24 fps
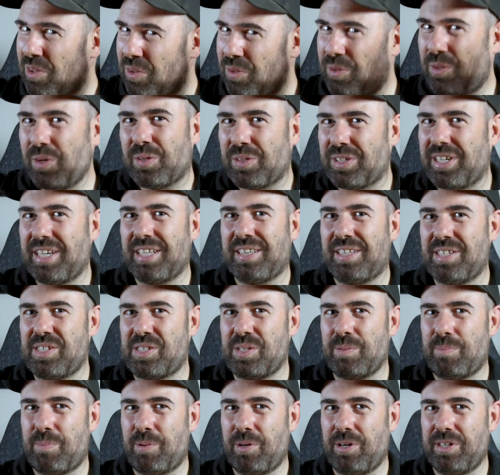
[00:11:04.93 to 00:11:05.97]
Don't get
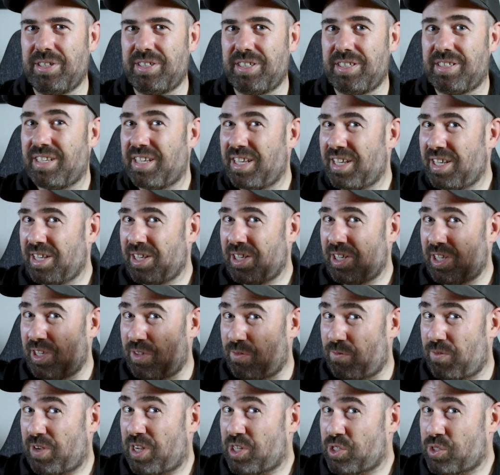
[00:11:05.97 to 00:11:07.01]
disappointed.
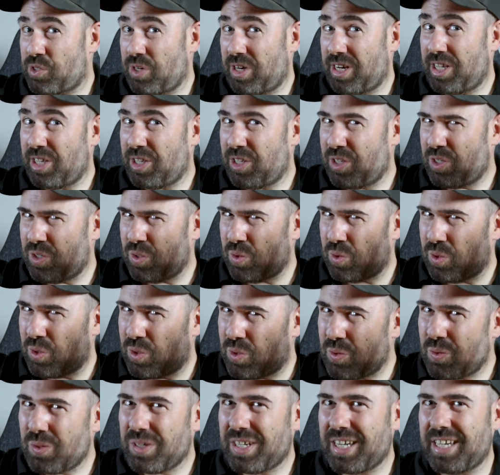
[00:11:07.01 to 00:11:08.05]
Eventually, you
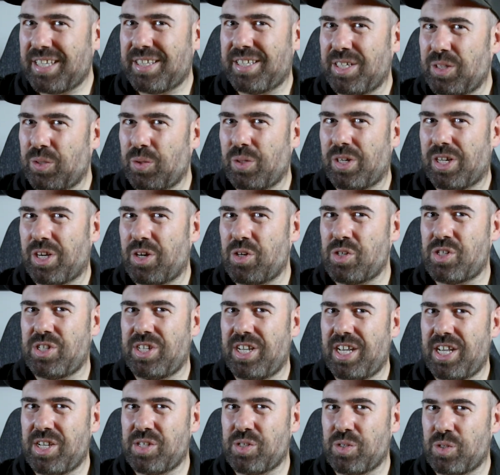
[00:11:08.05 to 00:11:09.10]
do get into
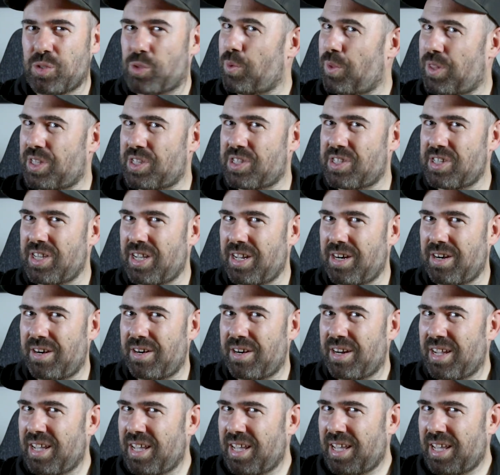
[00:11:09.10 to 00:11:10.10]
negotiations with a seller,